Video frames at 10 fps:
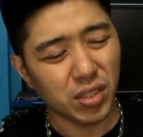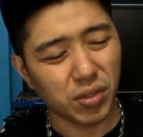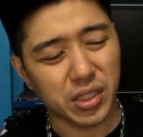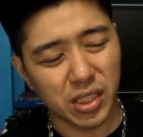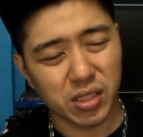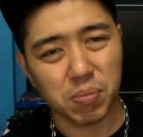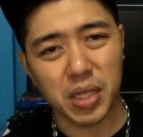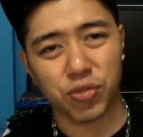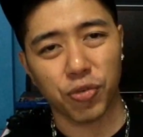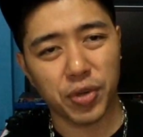you know, it just
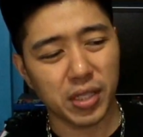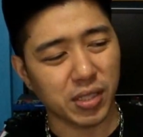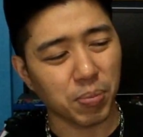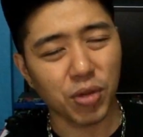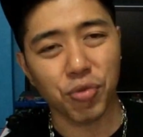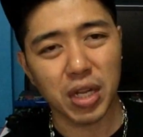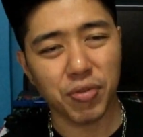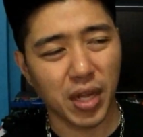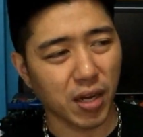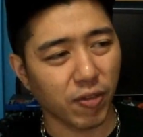makes for something
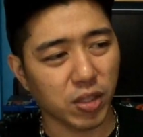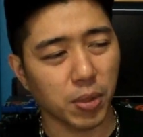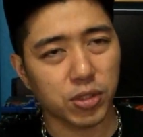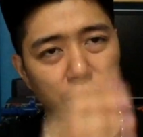really uncomfortable.